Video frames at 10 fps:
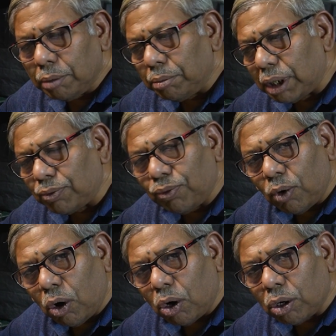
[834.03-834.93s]
But
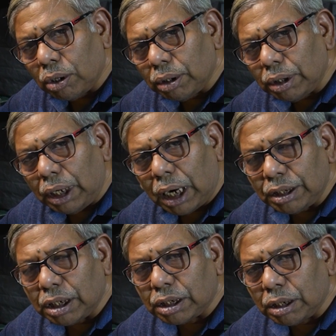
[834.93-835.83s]
for a
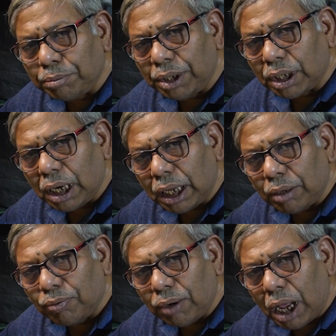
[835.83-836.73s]
larger subject like
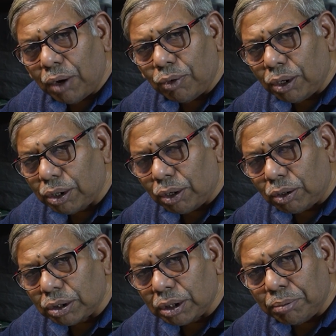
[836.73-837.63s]
a flower
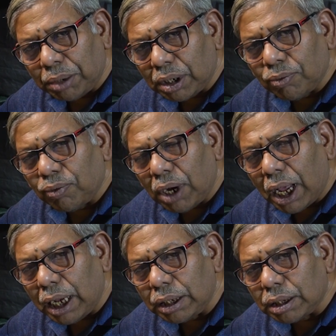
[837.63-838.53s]
or some
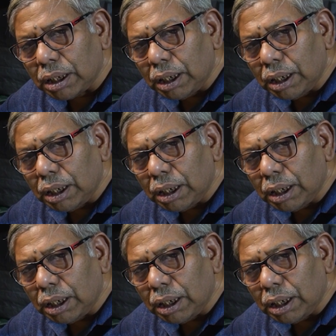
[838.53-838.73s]
butterflies,